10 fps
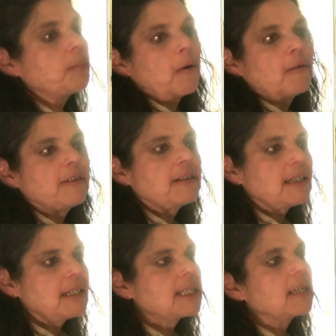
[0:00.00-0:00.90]
as
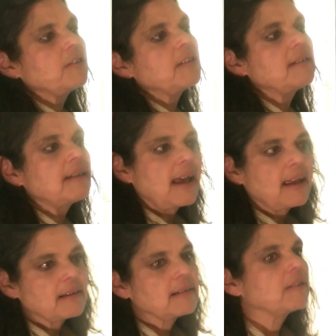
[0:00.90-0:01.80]
poverty, such as
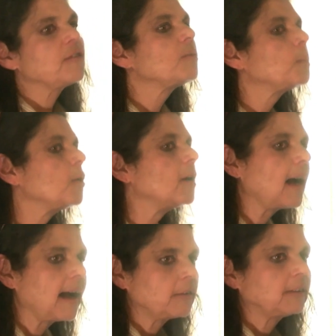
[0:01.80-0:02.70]
debt, such as poor
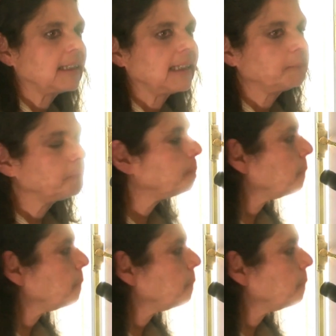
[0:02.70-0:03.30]
housing.